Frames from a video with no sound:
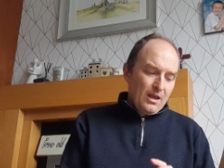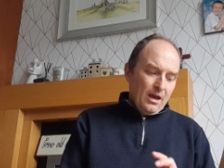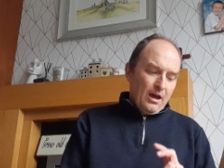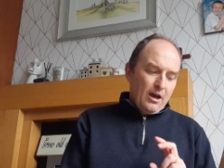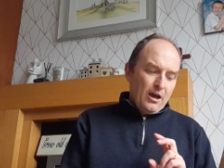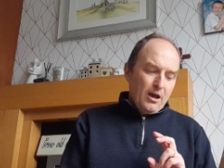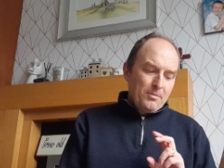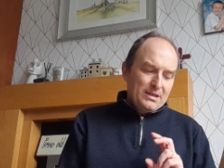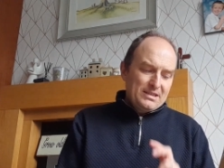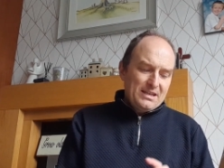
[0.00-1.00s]
uh, a
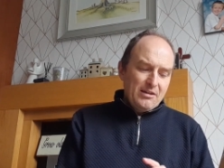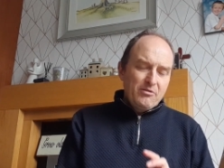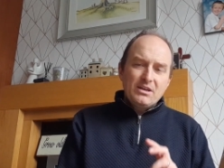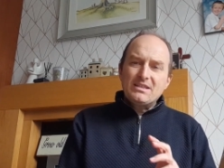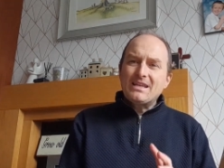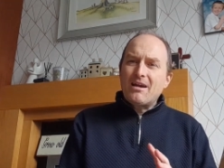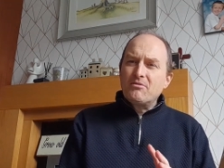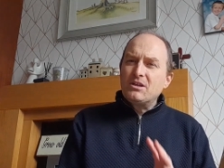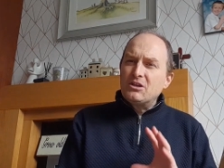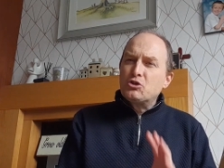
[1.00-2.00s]
mysterious
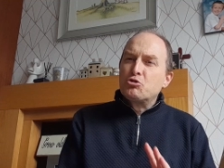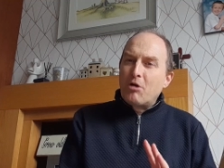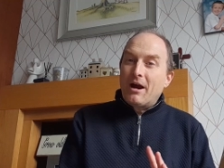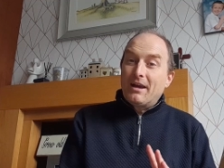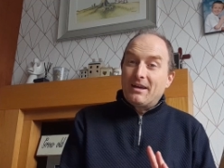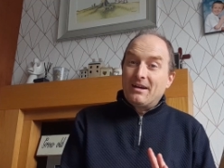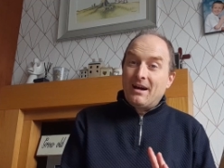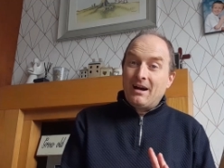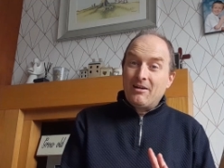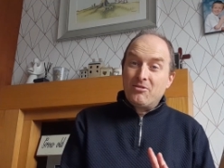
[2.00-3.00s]
sounding track,
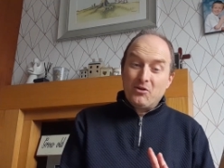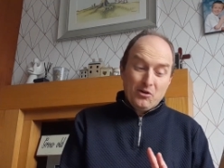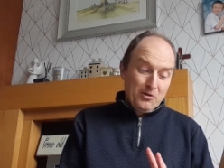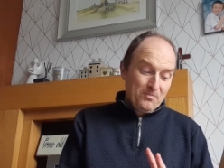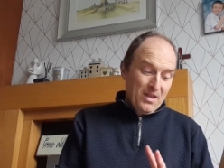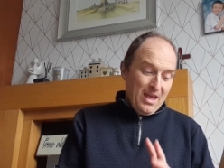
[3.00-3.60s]
I thought.